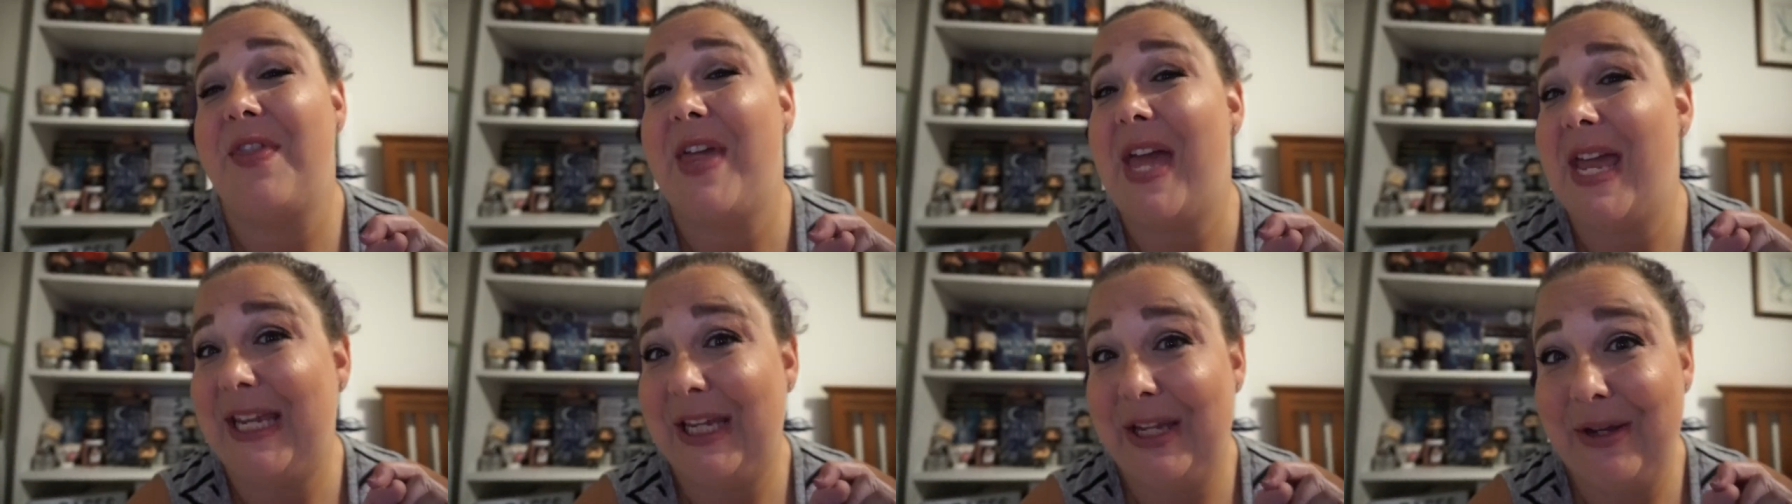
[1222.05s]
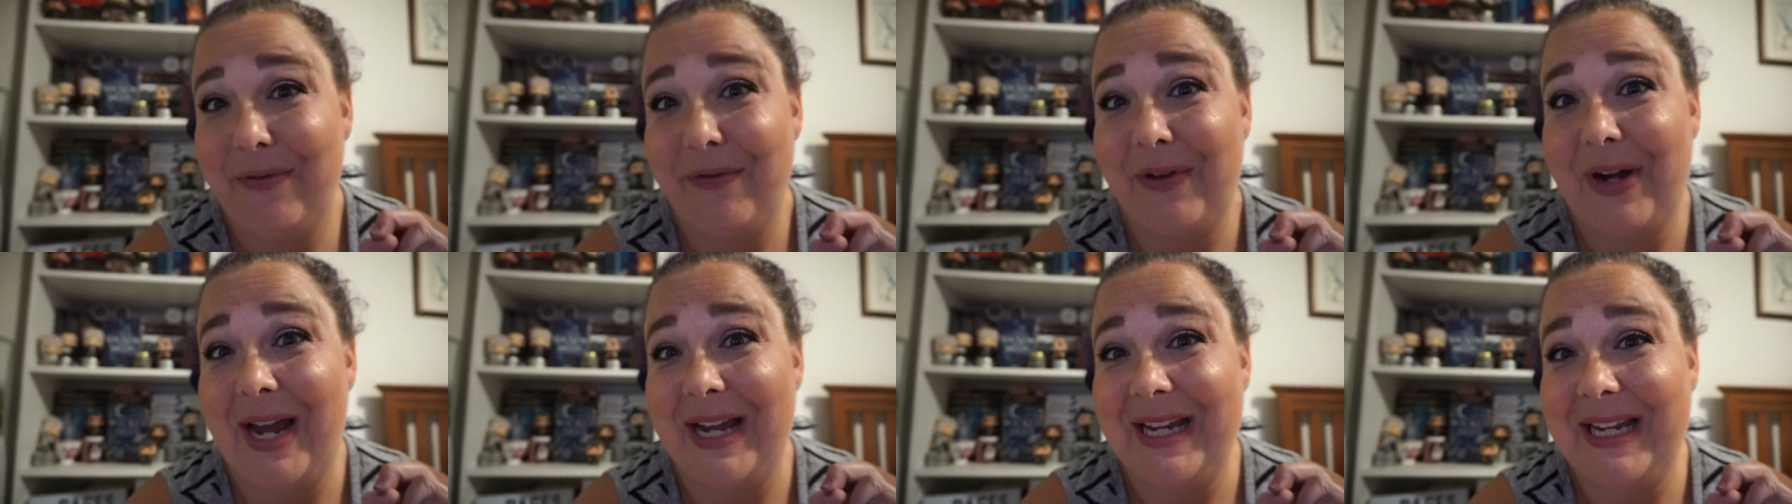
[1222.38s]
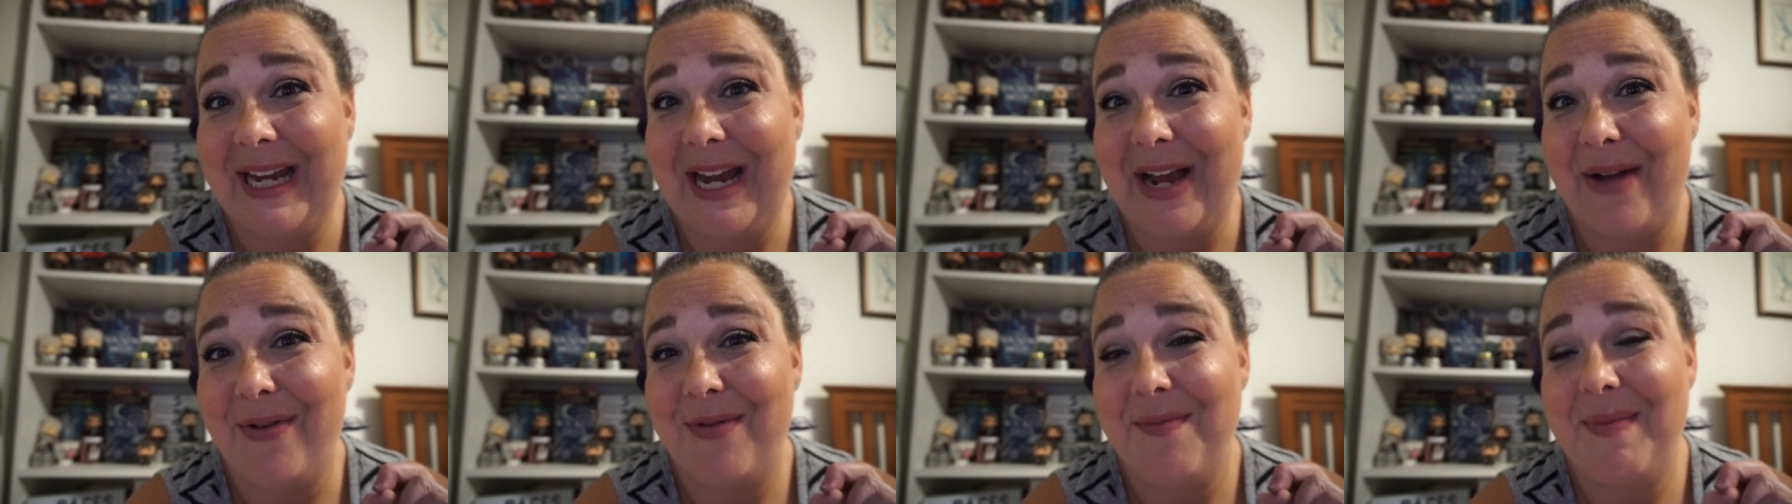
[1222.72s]
Thank you for
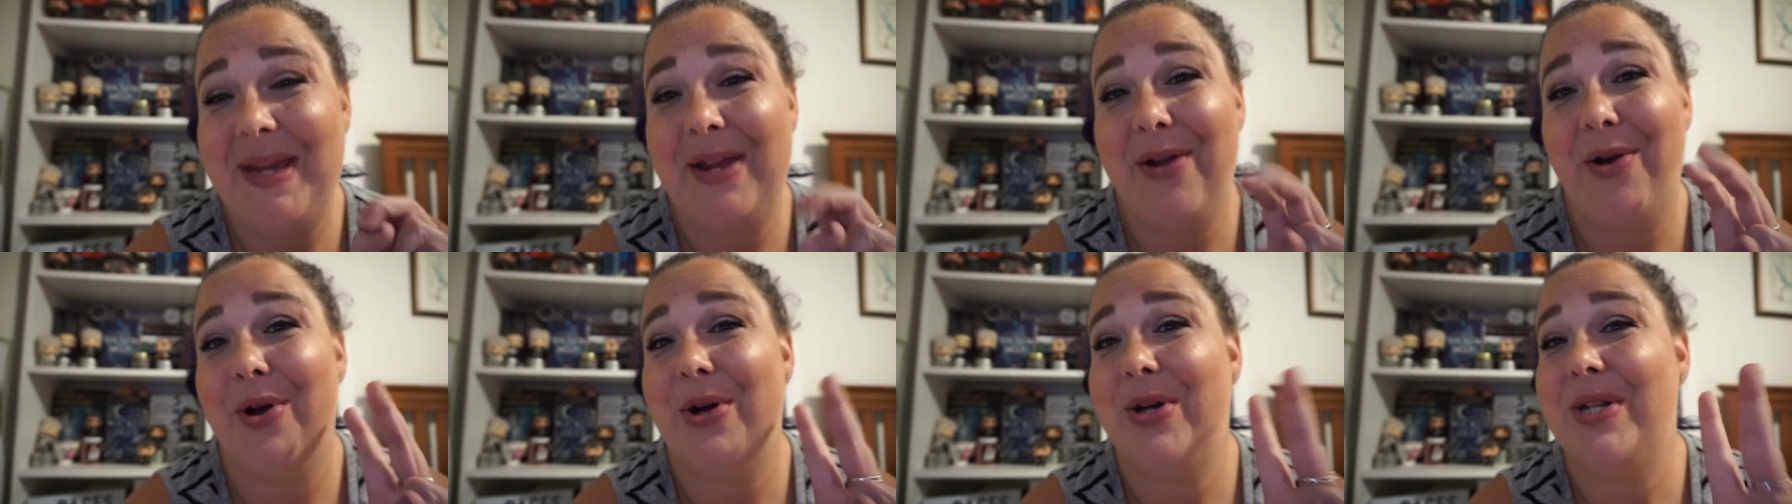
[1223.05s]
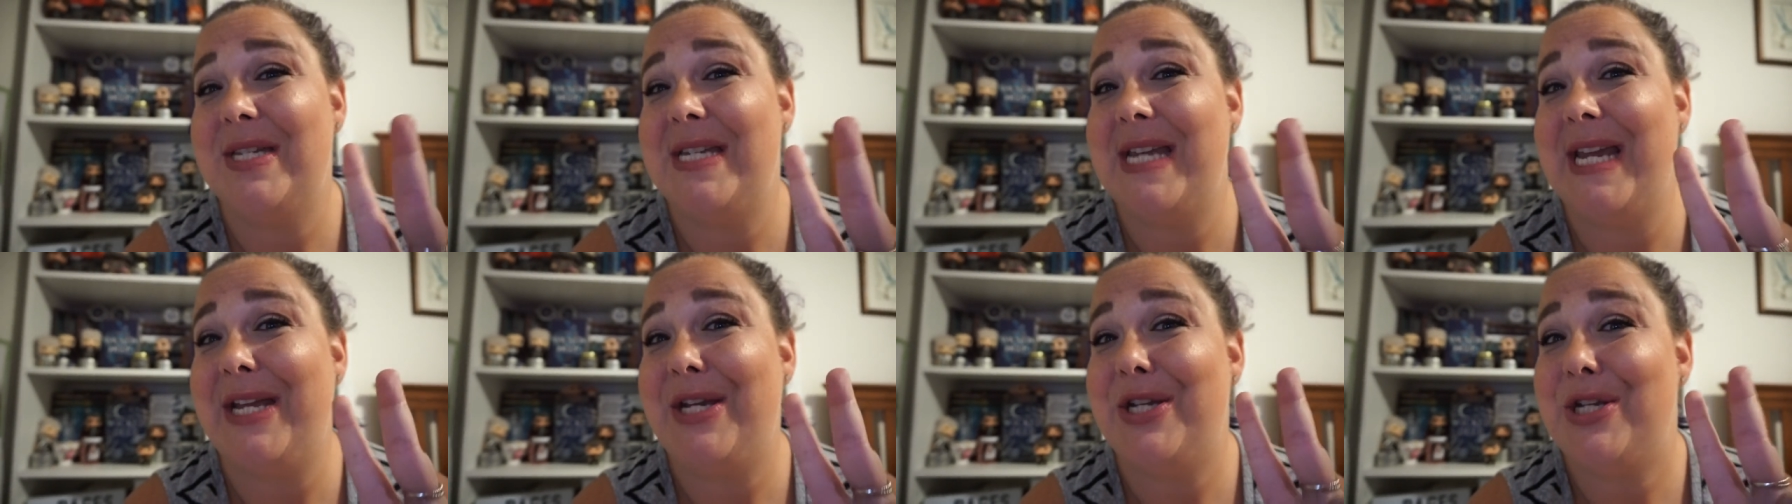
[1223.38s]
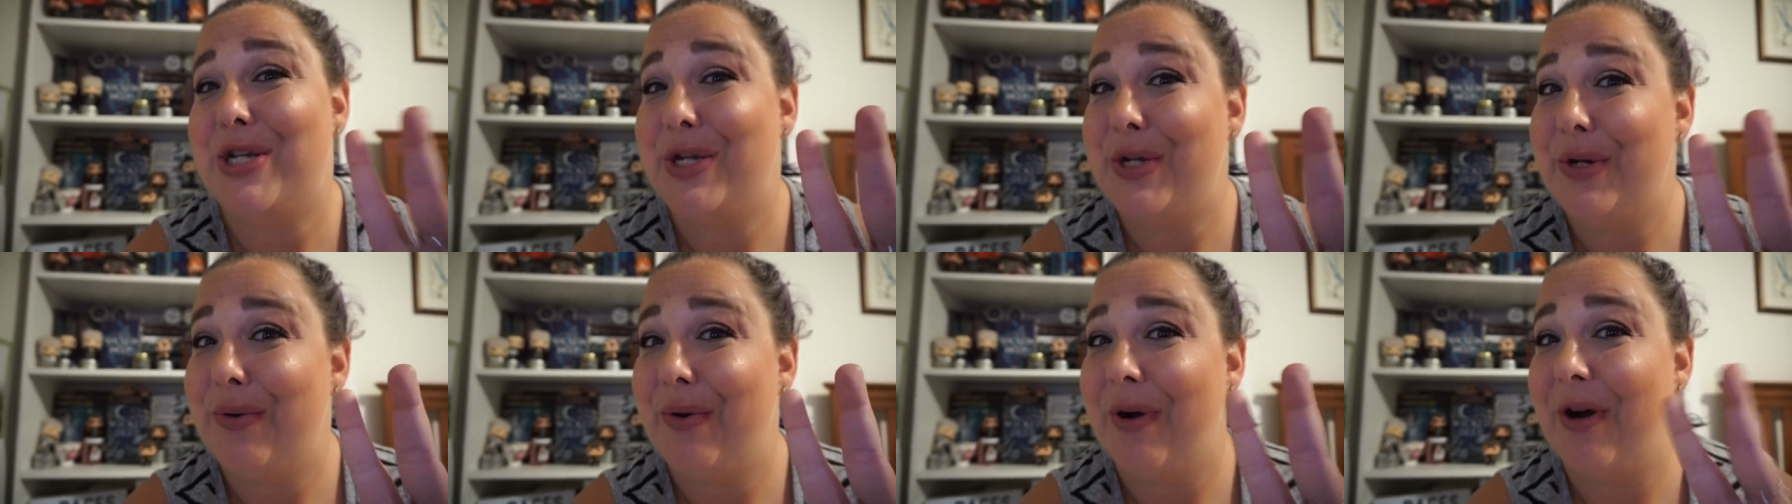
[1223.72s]
hanging out with me on day
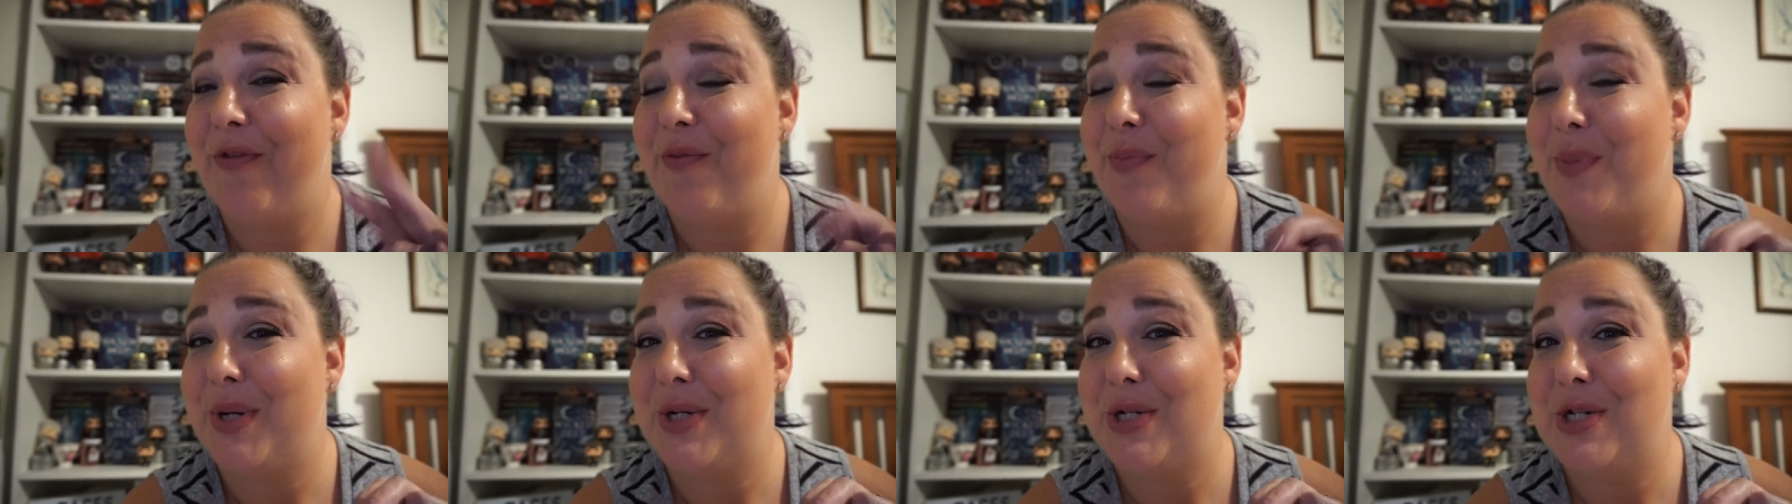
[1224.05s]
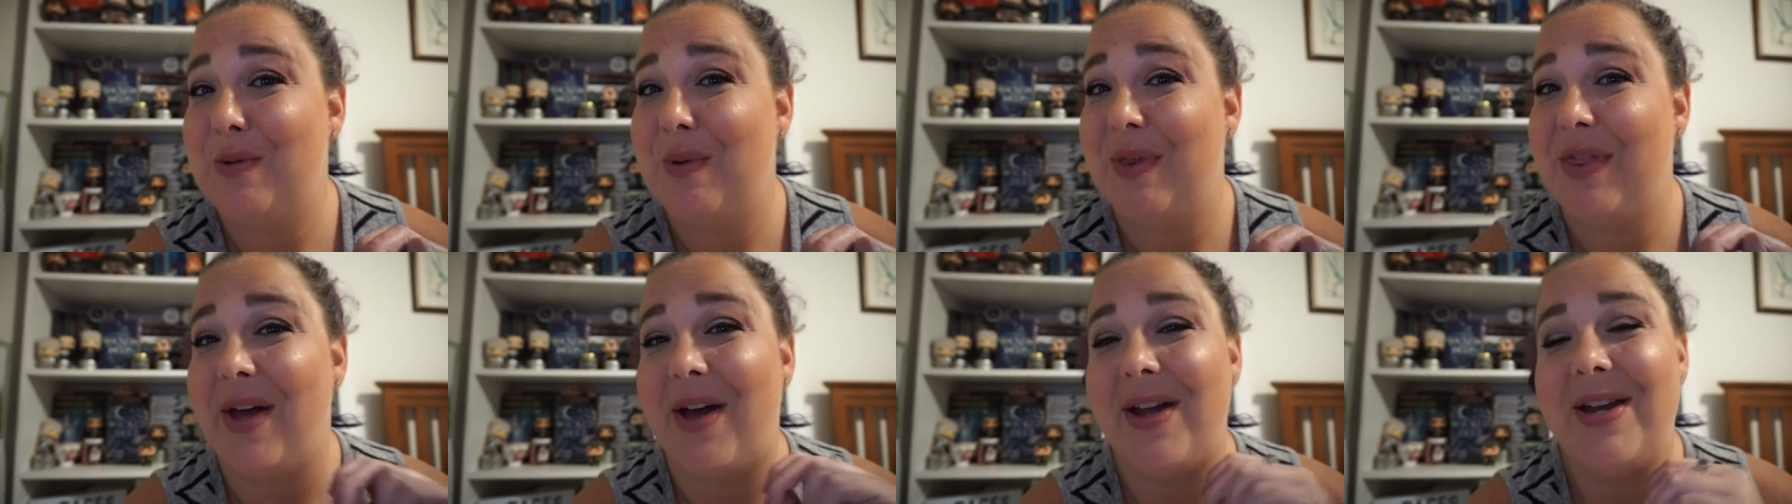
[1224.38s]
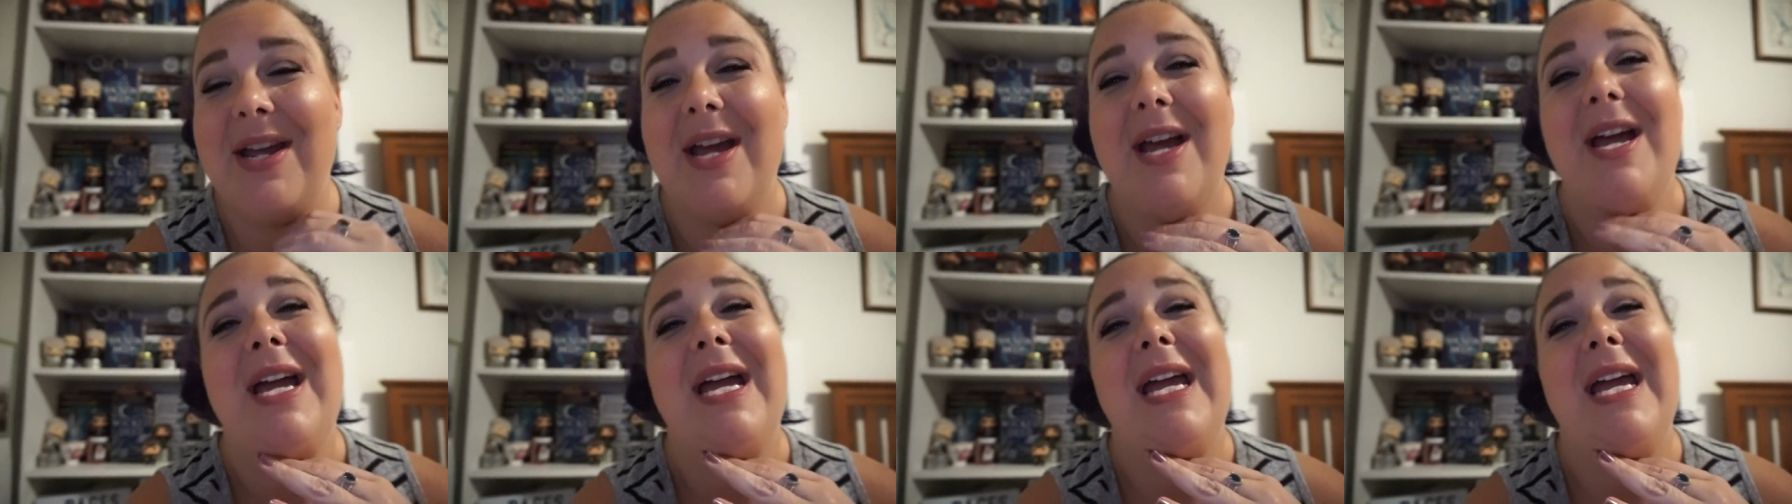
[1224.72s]
two of BookTubeathon.